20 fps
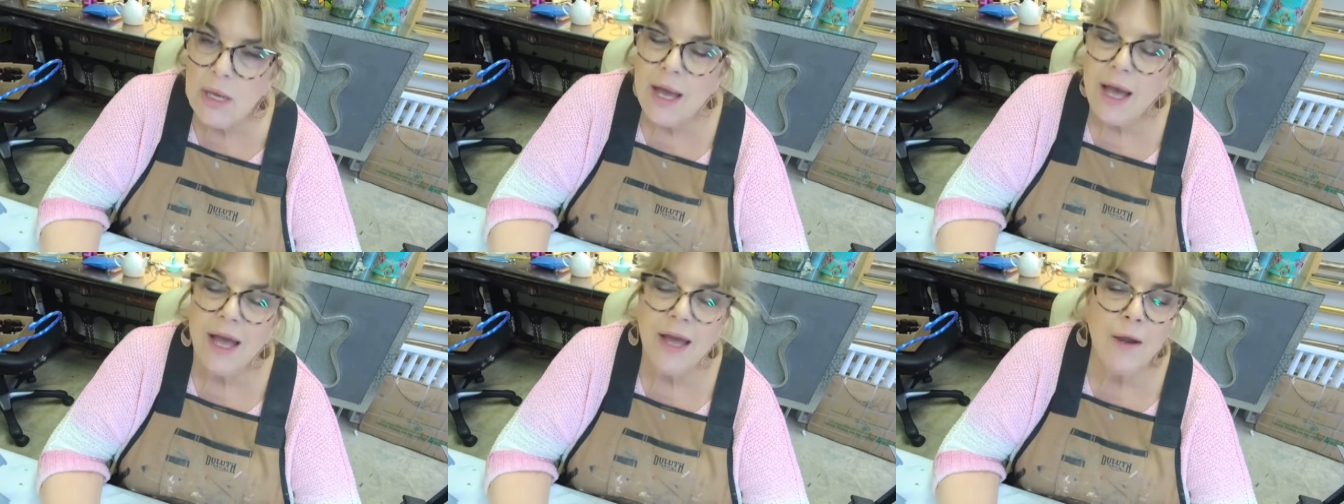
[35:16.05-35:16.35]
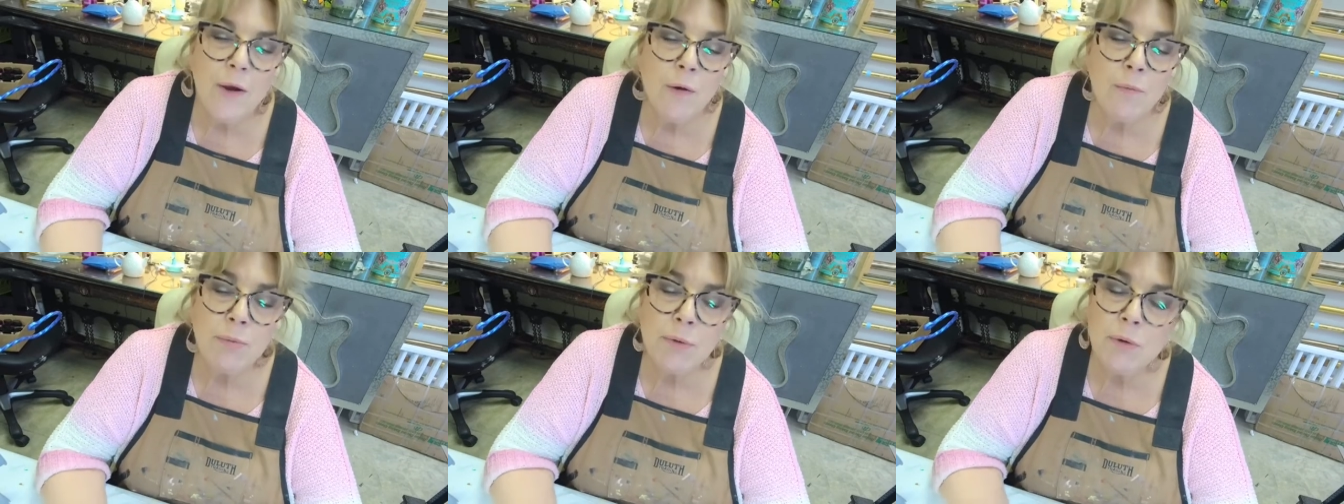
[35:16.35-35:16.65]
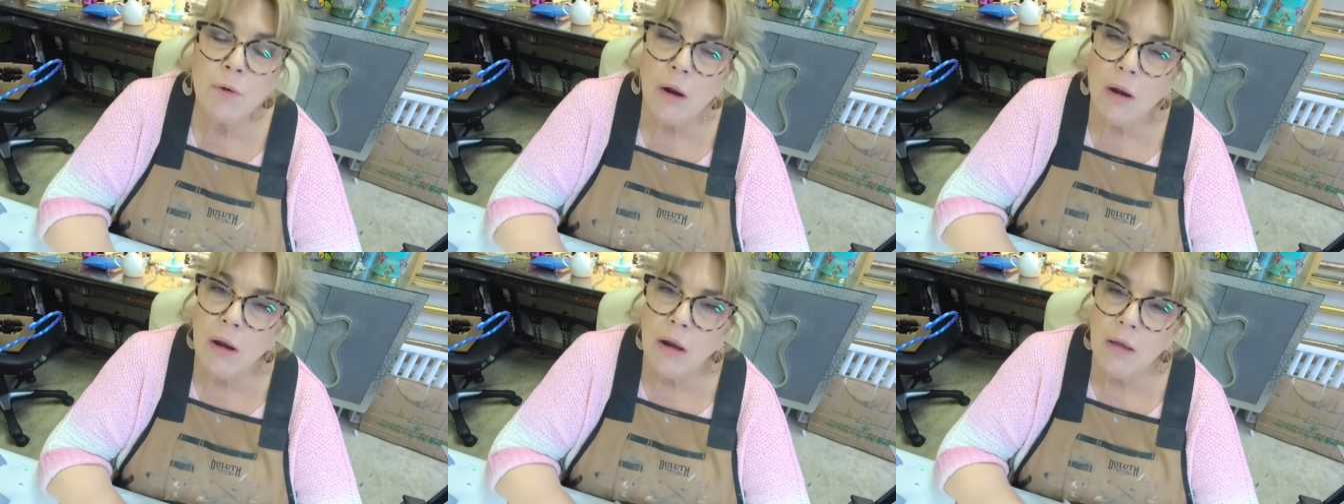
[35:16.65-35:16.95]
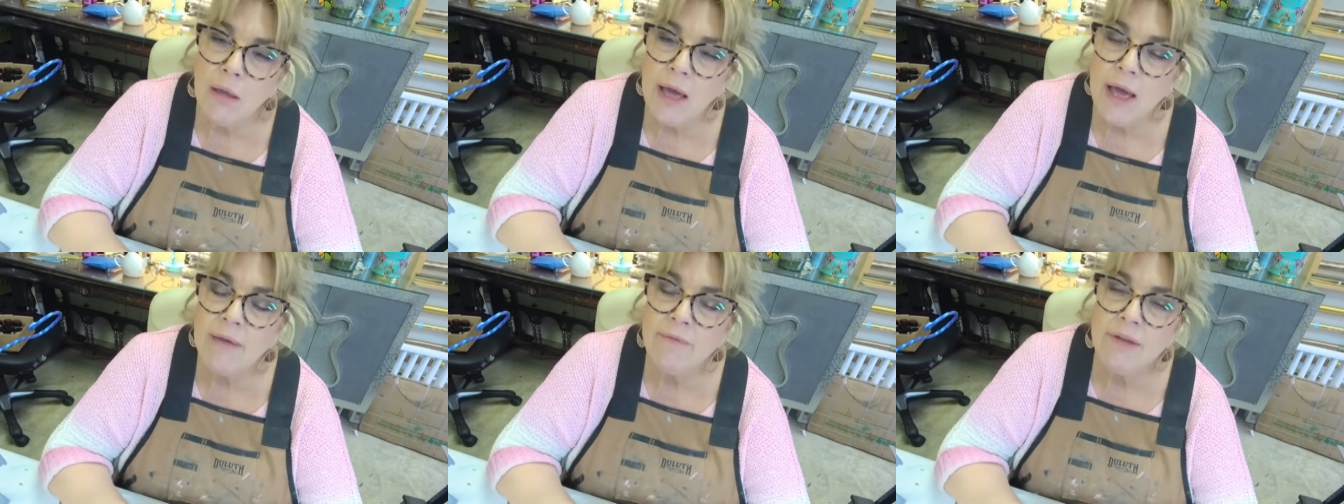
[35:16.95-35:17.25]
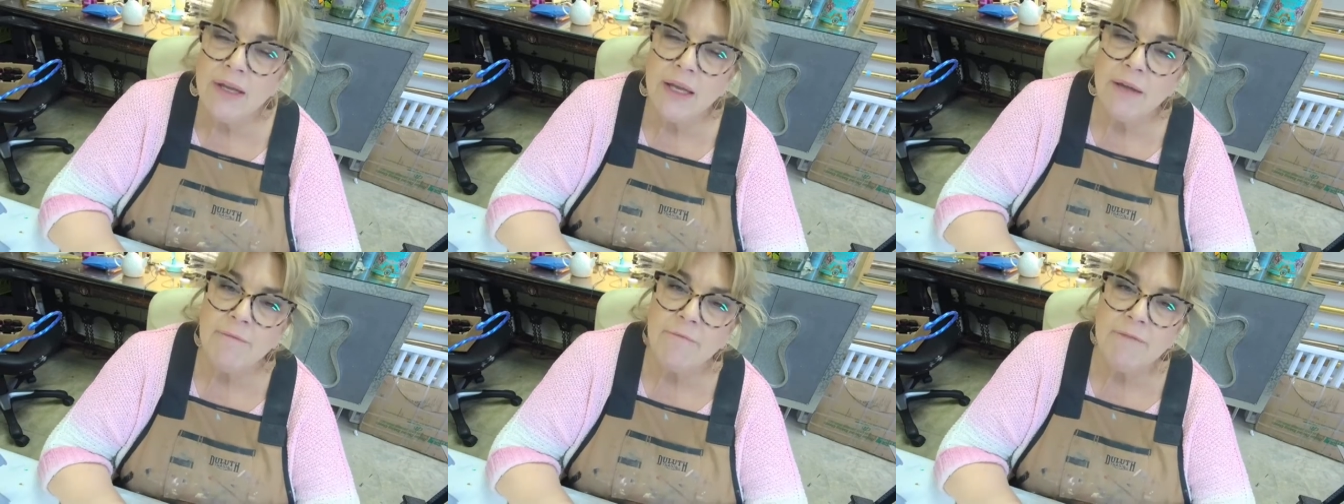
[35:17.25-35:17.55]
I hope you are all
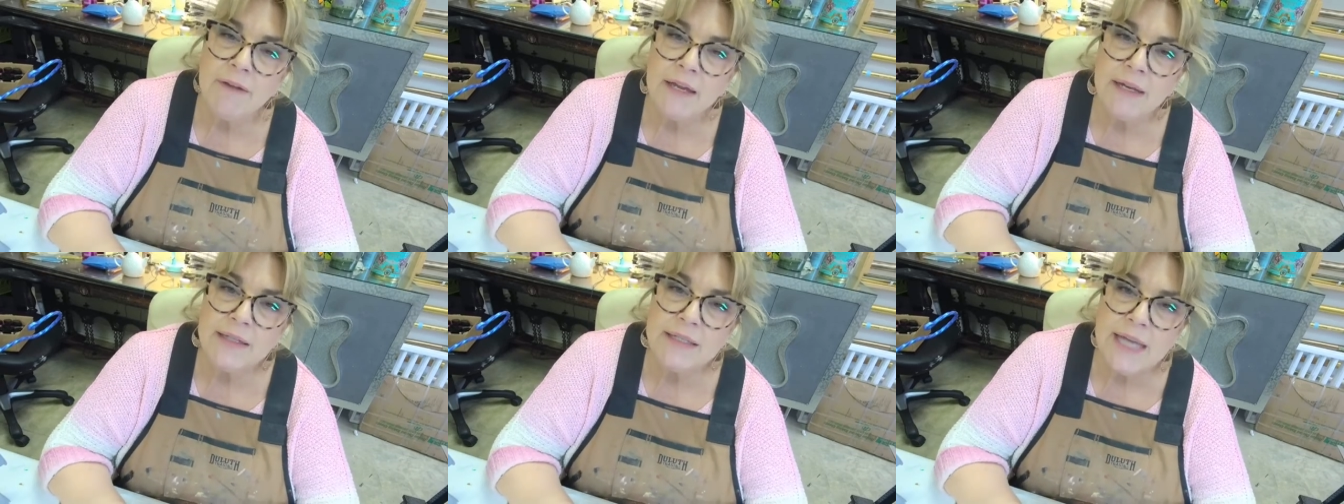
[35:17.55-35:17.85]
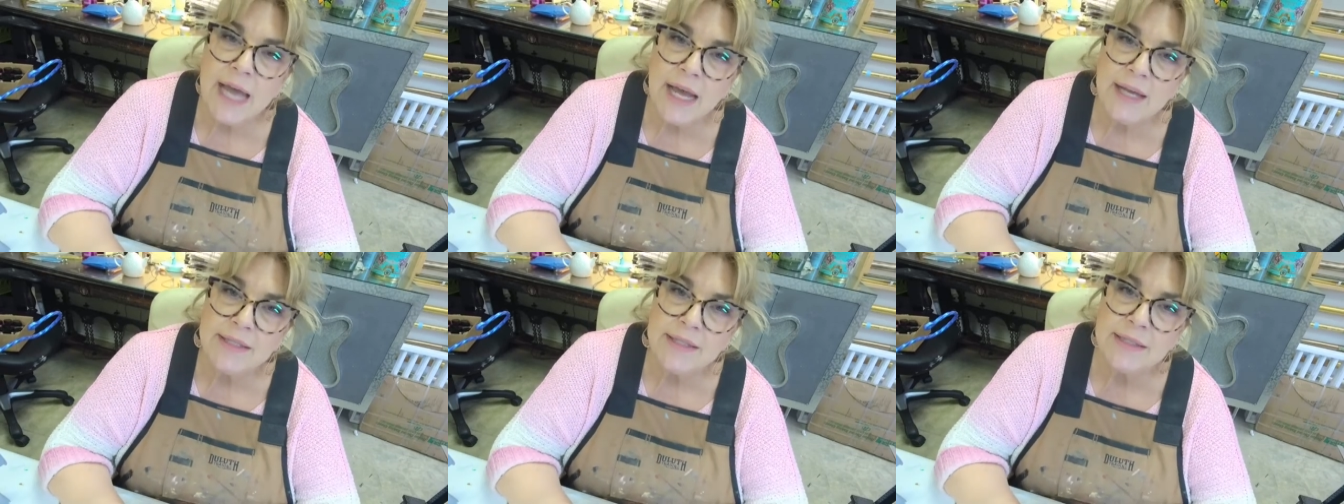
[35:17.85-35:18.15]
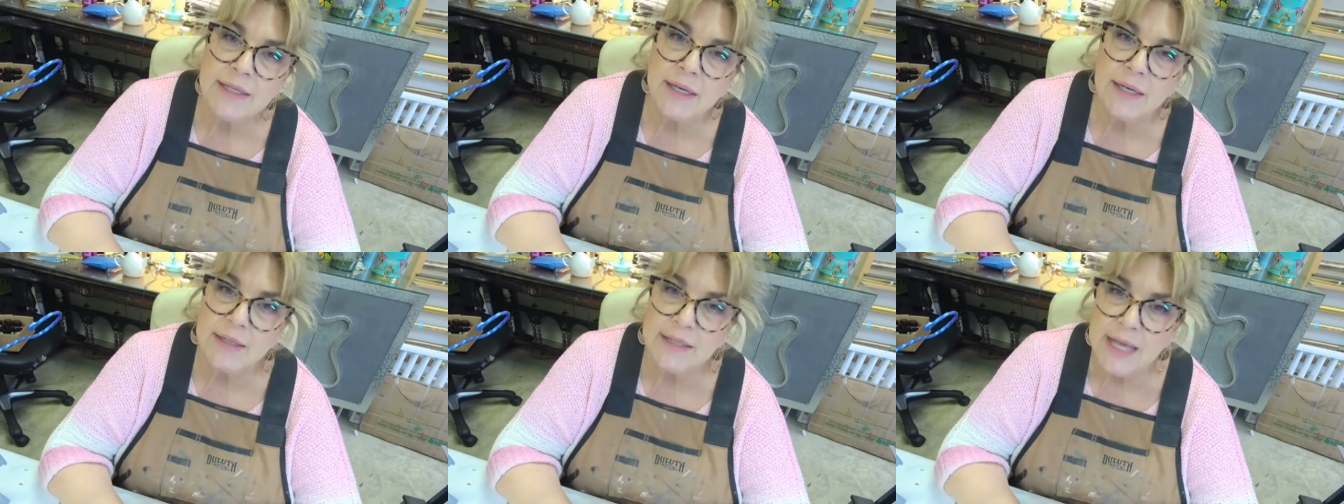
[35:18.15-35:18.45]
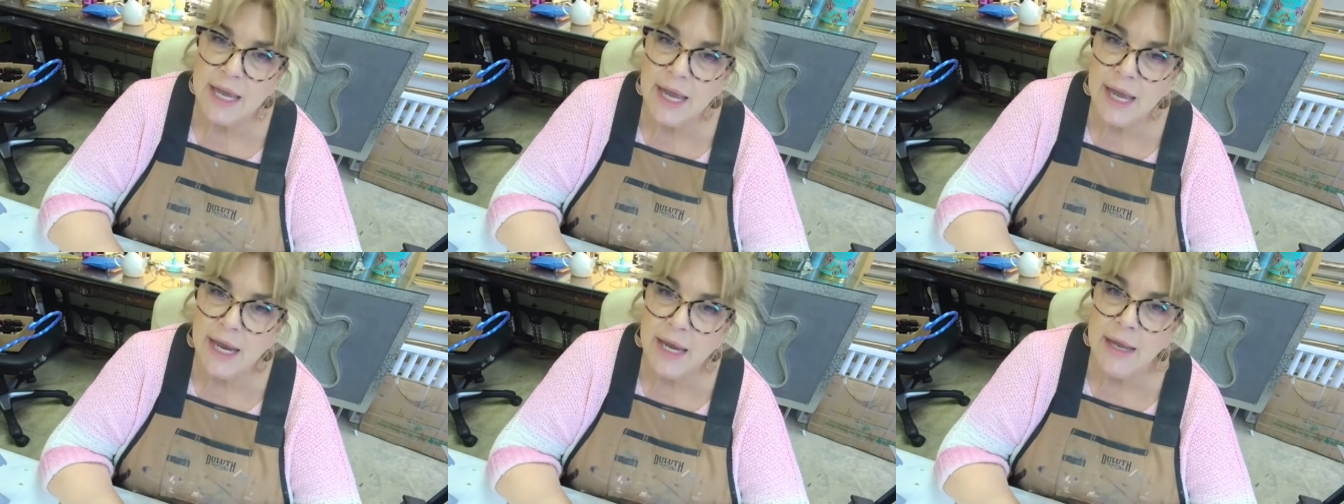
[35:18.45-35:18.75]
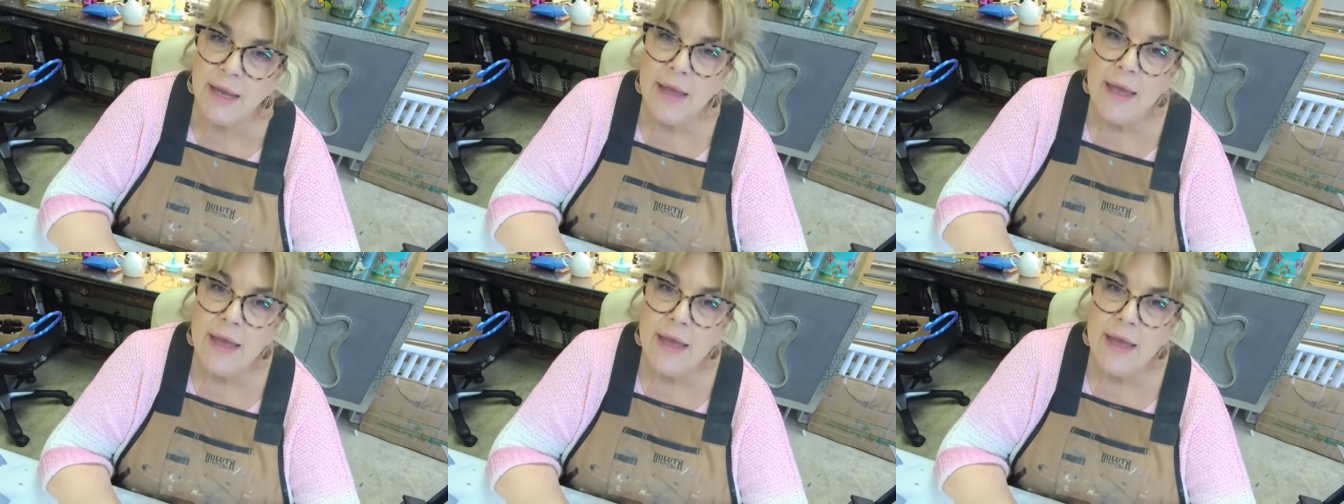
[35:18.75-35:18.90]
having a fantastic day